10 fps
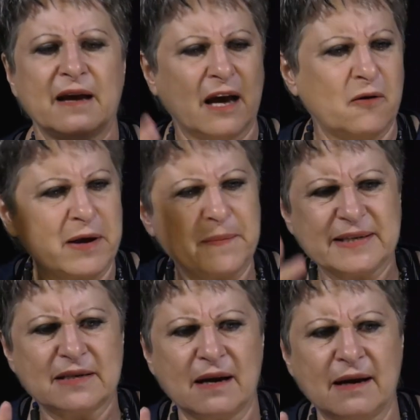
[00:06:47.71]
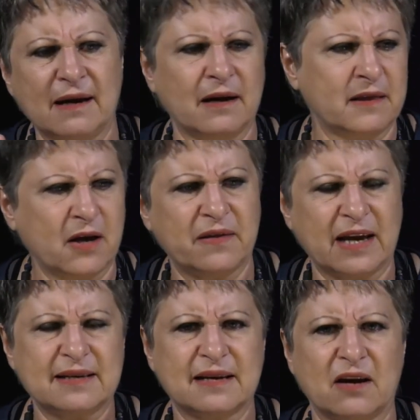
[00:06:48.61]
And we must, no,
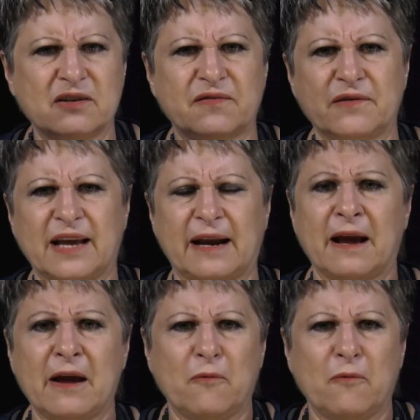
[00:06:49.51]
that goes for that.